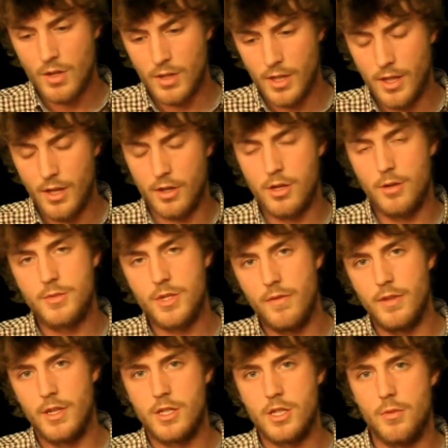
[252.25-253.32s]
you know, it comes
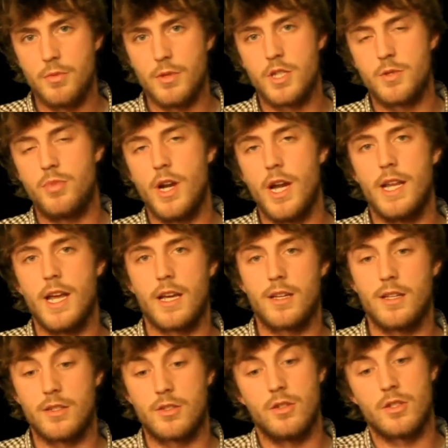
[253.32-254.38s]
over the top of the spray
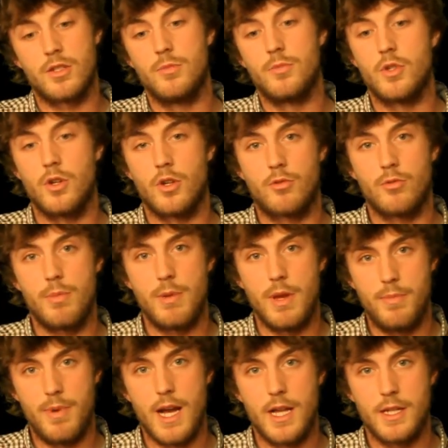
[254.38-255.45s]
deck. It's got some sort of
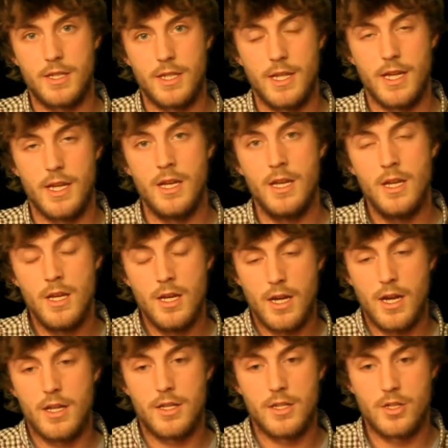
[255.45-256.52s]
grippy pads in it
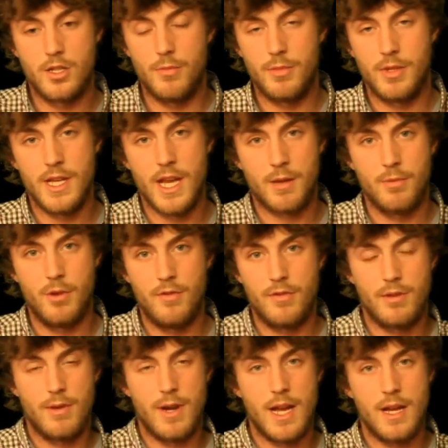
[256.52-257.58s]
to stop your deck
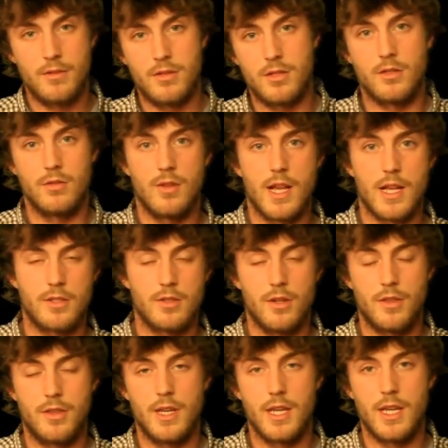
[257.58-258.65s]
moving around, all that
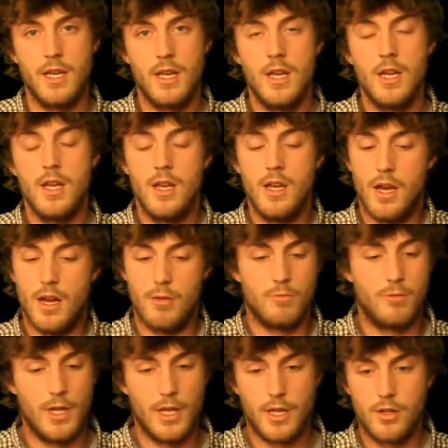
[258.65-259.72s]
sort of thing.
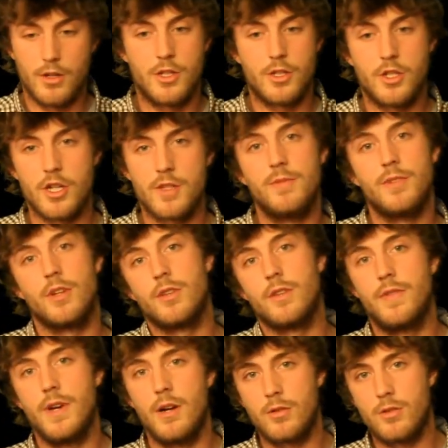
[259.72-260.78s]
Really good adjustment on
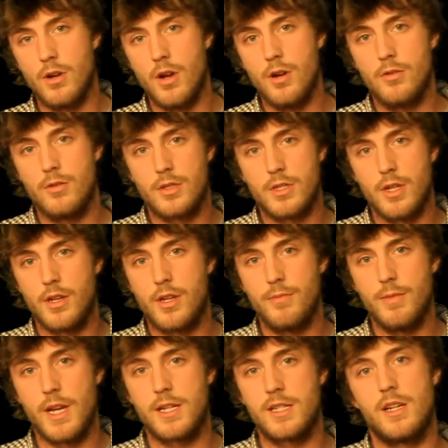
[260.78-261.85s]
the Velcro, so you
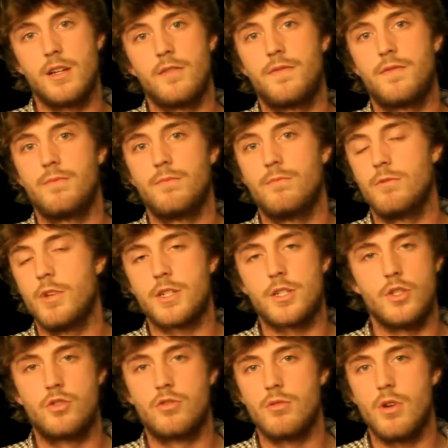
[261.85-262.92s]
can make yourself nice
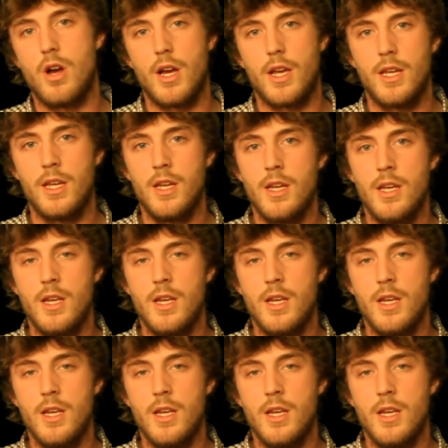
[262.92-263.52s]
and dry.